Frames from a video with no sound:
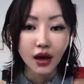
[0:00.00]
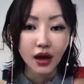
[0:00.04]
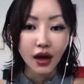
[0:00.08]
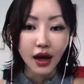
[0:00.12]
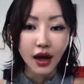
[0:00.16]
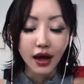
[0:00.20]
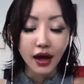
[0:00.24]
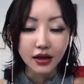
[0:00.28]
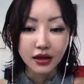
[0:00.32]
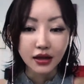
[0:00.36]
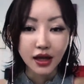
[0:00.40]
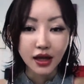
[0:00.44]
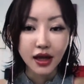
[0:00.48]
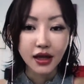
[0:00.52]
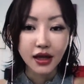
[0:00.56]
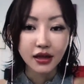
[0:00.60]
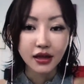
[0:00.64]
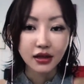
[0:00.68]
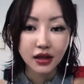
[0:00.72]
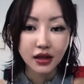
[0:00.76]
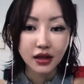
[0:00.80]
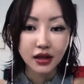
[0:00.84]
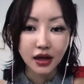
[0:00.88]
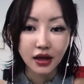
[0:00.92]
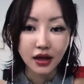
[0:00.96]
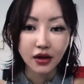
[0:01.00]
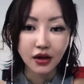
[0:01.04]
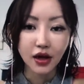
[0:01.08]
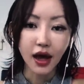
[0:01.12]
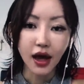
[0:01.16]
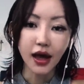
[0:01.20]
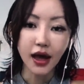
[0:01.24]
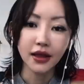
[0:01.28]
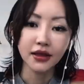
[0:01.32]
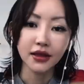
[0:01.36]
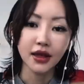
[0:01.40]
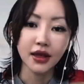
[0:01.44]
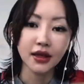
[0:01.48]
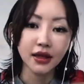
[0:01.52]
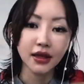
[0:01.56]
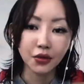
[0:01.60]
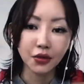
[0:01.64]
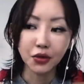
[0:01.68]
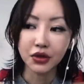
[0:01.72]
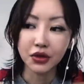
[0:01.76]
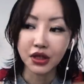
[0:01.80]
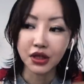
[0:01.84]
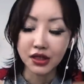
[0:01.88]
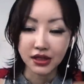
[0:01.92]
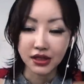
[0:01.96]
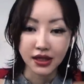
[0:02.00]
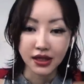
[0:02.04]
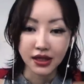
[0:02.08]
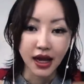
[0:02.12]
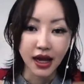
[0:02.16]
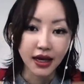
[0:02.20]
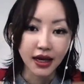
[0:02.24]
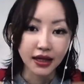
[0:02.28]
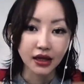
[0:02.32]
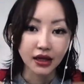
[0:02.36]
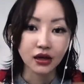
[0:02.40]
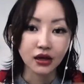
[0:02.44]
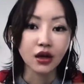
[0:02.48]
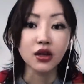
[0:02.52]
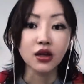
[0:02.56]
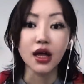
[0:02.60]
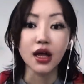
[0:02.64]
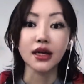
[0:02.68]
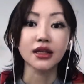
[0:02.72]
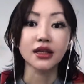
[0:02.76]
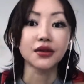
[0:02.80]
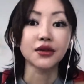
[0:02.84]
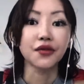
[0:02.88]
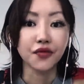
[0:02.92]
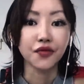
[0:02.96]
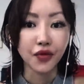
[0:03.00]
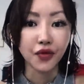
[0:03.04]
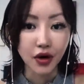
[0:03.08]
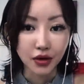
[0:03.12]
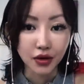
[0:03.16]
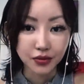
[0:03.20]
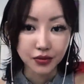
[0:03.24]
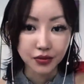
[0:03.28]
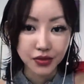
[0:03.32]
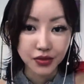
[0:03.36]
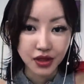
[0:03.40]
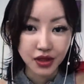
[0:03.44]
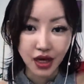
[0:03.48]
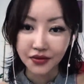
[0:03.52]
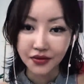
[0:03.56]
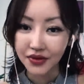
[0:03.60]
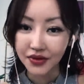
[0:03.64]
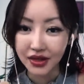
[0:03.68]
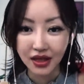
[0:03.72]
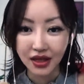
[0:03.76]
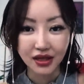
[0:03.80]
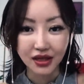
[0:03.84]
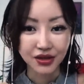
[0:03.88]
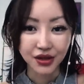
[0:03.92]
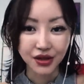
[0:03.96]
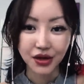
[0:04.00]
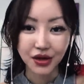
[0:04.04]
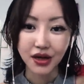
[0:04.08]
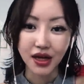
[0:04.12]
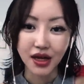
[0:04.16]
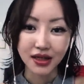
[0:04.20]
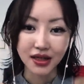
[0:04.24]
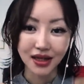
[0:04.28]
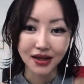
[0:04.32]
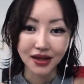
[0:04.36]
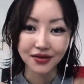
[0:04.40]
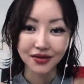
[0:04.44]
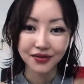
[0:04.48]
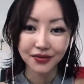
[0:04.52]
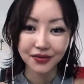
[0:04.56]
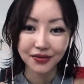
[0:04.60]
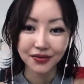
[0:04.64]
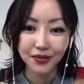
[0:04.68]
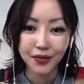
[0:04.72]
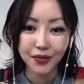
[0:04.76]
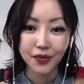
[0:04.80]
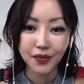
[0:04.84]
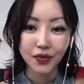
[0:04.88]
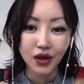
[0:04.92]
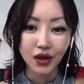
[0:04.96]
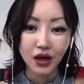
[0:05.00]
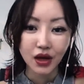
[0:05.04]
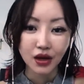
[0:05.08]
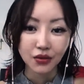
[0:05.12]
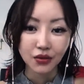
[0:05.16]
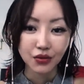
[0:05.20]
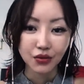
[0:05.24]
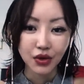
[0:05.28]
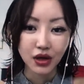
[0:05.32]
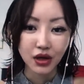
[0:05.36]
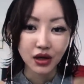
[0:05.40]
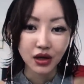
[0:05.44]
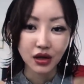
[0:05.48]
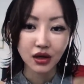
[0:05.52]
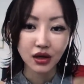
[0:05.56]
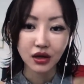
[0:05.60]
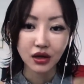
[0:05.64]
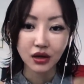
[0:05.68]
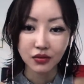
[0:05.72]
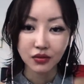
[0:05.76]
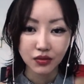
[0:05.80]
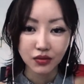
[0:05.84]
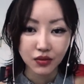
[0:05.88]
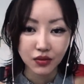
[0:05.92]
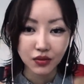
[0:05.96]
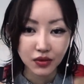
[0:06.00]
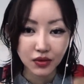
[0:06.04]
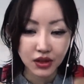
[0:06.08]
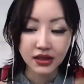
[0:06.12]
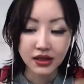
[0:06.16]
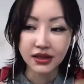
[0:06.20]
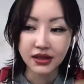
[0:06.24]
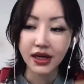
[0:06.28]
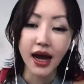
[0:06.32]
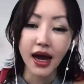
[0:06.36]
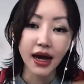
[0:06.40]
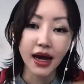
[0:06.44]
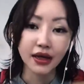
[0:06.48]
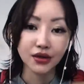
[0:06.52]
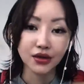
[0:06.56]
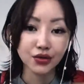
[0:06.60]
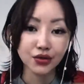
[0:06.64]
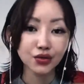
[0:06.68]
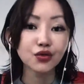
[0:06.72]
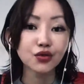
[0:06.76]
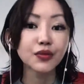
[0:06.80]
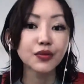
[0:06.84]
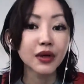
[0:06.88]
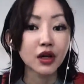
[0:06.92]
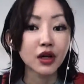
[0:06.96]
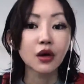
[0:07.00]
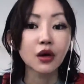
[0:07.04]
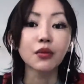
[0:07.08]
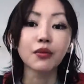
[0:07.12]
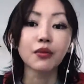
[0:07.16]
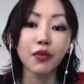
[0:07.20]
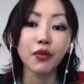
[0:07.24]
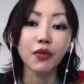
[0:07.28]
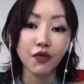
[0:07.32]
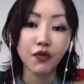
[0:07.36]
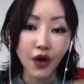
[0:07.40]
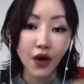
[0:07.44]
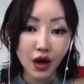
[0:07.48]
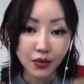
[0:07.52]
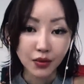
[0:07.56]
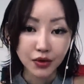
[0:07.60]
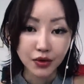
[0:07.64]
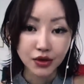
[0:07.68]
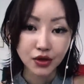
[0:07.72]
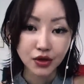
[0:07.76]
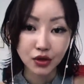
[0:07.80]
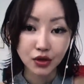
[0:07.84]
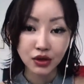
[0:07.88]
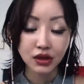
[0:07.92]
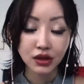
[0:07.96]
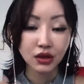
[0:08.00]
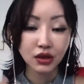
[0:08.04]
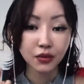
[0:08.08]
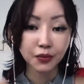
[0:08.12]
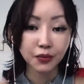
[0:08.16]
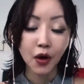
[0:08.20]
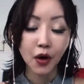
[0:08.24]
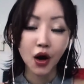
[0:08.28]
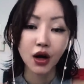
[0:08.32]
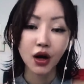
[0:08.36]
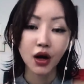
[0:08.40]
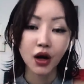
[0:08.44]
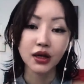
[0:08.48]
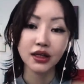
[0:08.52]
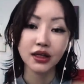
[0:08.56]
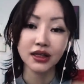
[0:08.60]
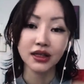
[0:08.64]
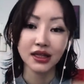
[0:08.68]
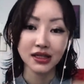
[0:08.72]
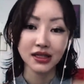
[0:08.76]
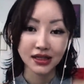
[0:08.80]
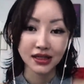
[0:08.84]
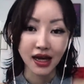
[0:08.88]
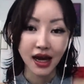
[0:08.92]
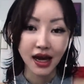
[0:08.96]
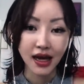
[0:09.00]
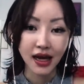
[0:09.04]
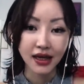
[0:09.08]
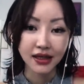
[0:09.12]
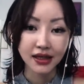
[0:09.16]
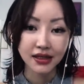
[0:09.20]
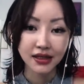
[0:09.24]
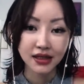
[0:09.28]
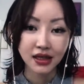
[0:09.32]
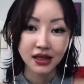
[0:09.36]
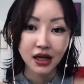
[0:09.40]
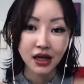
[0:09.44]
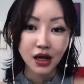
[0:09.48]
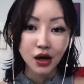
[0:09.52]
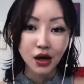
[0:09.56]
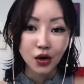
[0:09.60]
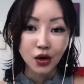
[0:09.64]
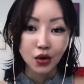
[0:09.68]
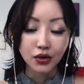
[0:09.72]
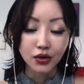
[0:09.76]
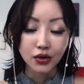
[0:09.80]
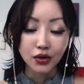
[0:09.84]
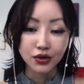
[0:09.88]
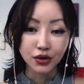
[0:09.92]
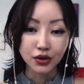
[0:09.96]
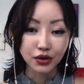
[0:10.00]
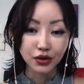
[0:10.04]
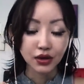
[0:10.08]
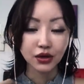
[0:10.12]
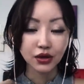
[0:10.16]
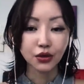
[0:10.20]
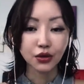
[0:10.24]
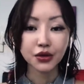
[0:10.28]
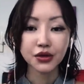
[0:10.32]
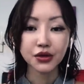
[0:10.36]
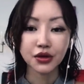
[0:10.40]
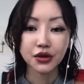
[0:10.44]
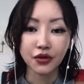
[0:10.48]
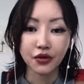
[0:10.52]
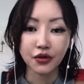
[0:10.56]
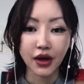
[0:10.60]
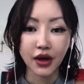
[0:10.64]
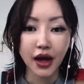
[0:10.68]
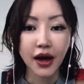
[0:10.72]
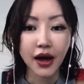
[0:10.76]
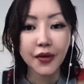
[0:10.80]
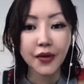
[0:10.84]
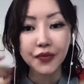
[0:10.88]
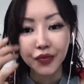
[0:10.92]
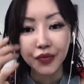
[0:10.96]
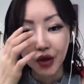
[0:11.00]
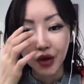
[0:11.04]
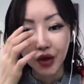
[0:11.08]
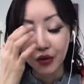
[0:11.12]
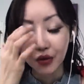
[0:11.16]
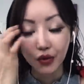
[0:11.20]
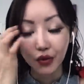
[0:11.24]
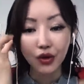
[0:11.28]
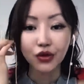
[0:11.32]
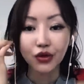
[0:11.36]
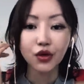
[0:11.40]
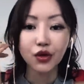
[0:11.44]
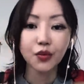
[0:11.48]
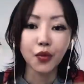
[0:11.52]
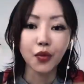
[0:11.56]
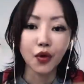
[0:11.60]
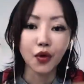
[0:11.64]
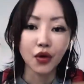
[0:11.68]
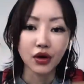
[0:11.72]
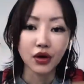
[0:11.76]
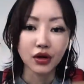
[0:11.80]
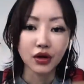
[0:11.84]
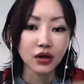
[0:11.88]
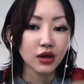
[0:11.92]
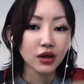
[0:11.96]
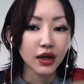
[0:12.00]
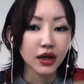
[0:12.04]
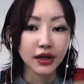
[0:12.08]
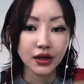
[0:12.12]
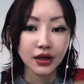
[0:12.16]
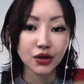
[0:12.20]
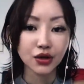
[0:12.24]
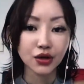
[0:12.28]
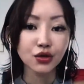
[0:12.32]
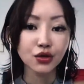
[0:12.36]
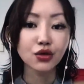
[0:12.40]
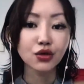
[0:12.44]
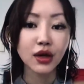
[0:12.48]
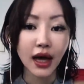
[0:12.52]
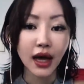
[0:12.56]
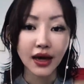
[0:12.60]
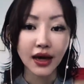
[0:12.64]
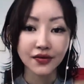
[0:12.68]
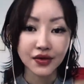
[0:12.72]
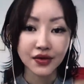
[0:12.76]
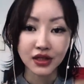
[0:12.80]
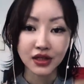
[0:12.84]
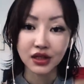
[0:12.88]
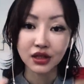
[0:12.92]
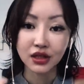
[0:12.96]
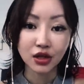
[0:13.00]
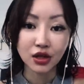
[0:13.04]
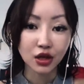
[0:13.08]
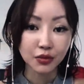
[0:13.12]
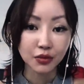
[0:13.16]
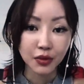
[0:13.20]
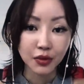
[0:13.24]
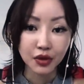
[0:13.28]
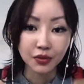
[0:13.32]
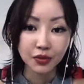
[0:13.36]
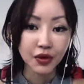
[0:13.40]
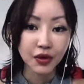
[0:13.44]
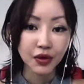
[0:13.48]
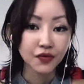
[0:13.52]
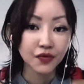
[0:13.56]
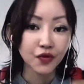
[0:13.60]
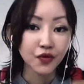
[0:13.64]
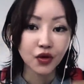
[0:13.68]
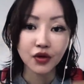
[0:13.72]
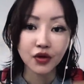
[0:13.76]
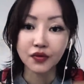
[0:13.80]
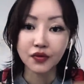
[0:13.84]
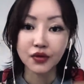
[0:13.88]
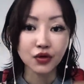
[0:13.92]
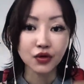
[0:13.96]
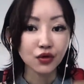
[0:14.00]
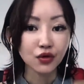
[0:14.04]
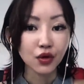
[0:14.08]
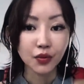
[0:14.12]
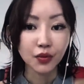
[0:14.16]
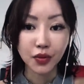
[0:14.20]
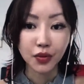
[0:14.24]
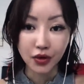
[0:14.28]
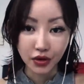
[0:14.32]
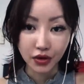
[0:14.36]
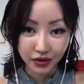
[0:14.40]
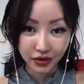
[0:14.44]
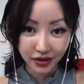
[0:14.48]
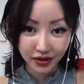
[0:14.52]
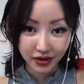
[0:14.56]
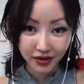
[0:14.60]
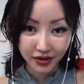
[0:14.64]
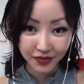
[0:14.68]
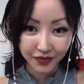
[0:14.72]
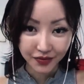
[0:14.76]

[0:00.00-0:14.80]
And then they, and then they will decide in collective farms. Everything is collective. We decide who becomes farmer. So the party decides. So in North Korea, when you're born, like your life is determined before even your birth.